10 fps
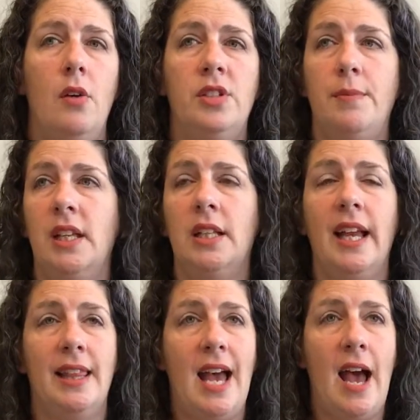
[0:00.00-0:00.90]
something
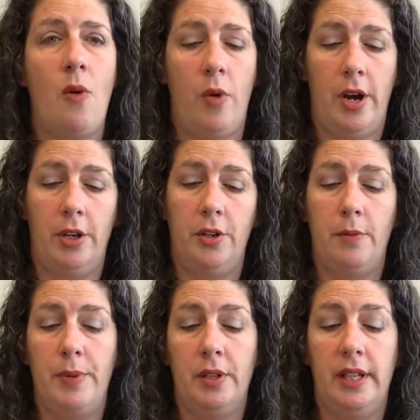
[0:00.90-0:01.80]
like that, where you're
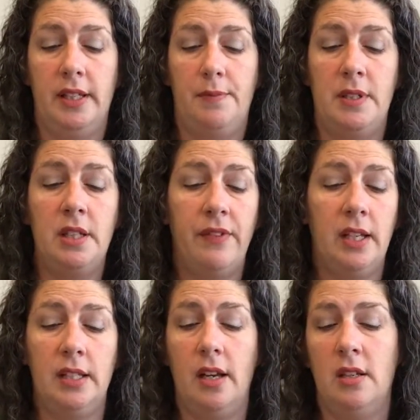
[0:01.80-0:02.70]
building specific
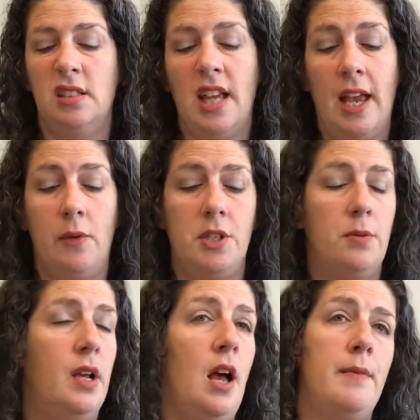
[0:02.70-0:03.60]
skills. Language
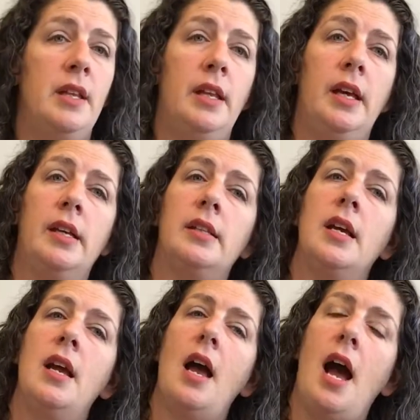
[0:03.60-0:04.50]
would come in this.
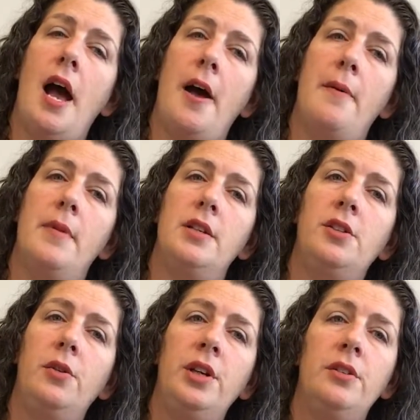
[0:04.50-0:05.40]

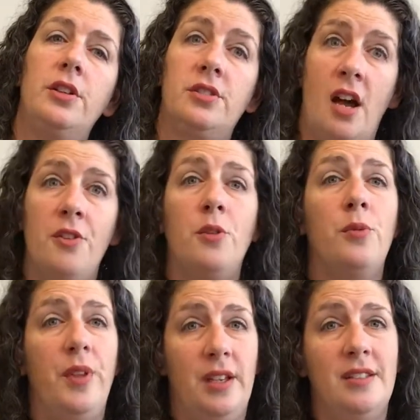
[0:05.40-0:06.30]
So there's other
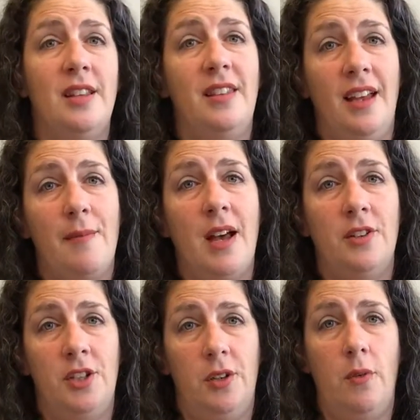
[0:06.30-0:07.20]
things to think about
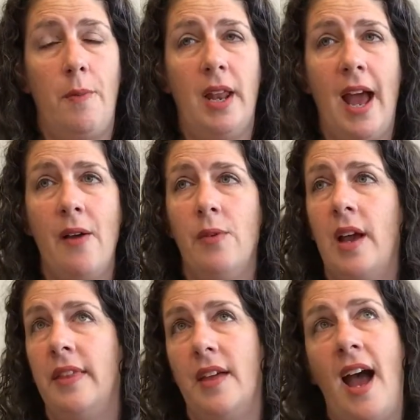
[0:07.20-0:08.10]
too. But
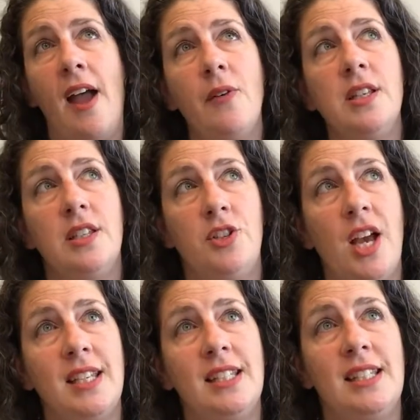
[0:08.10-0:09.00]
I would
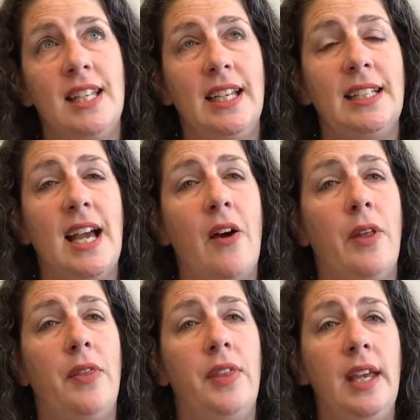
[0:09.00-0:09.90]
suggest sitting down
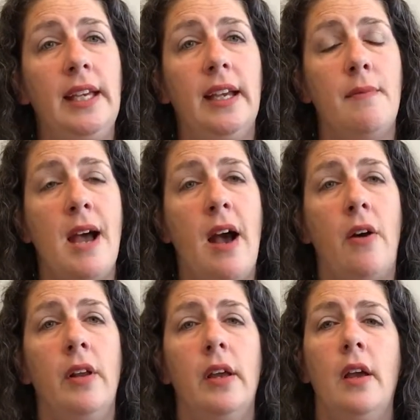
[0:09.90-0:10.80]
and thinking
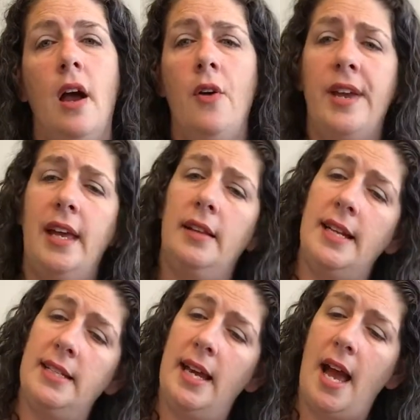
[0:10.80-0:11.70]
about, okay,
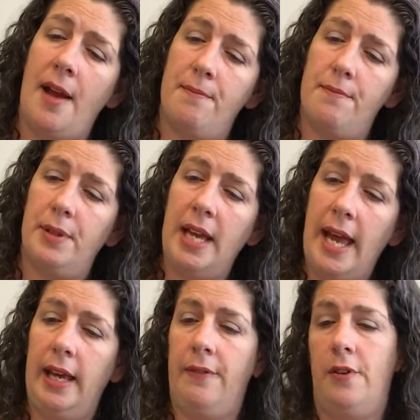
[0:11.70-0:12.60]
let's say I'm
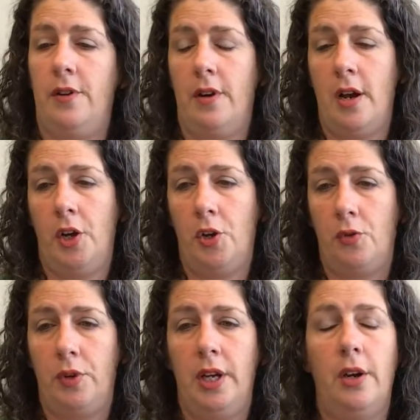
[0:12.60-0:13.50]
planning for a
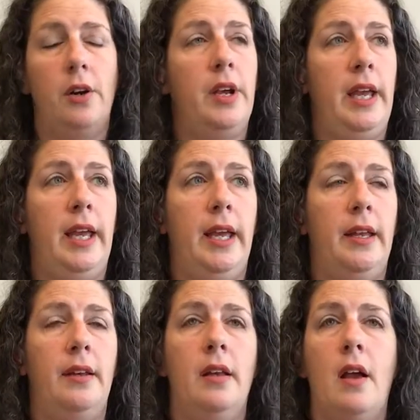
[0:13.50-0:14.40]
career in